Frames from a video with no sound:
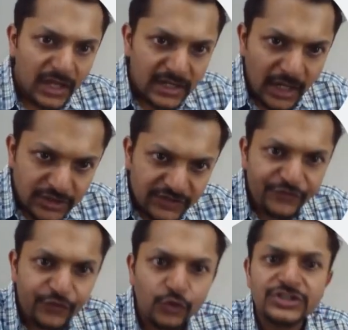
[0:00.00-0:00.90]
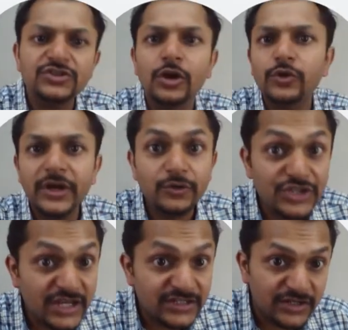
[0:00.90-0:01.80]
now this force is not going to
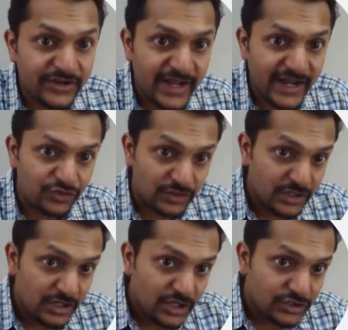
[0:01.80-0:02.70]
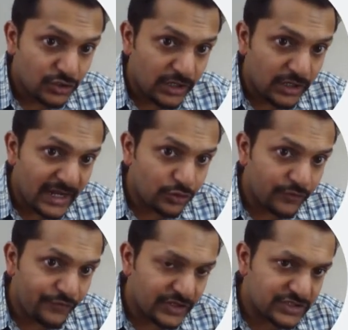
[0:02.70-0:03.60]
change the direction so electron
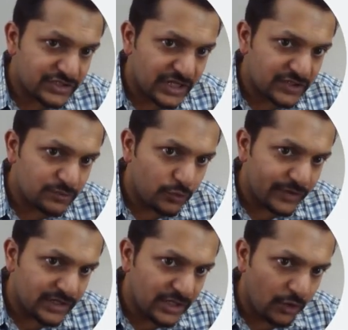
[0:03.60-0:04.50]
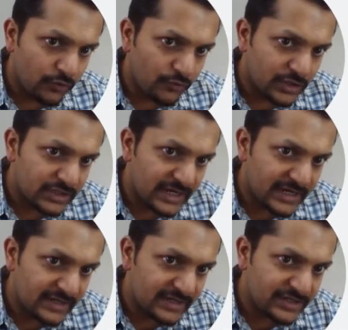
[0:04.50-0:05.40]
first starts moving downwards let us
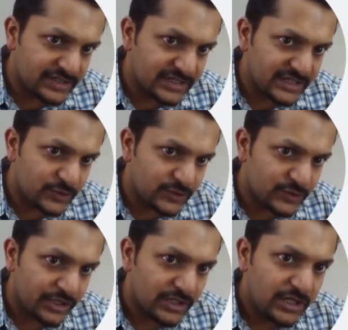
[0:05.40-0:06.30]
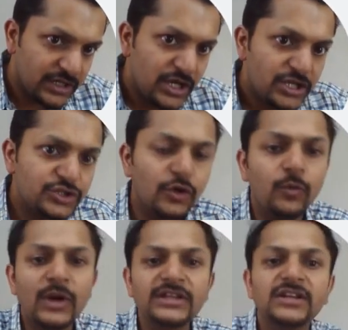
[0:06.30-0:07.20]
say it reaches this point so
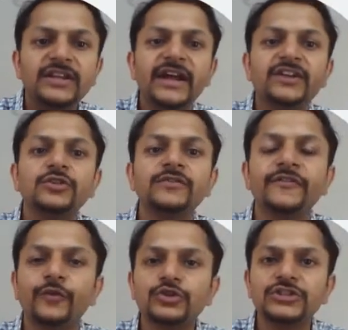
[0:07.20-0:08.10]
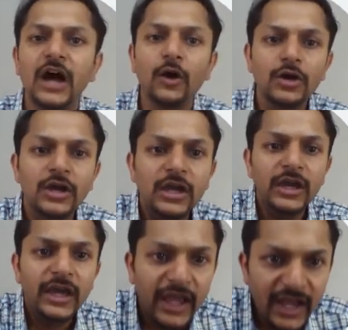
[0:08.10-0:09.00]
what is the direction of the force now
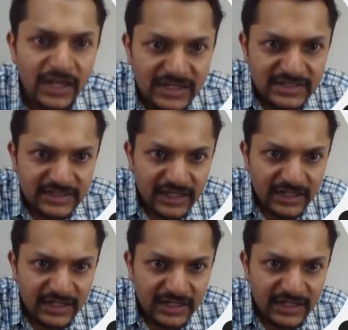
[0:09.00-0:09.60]
it is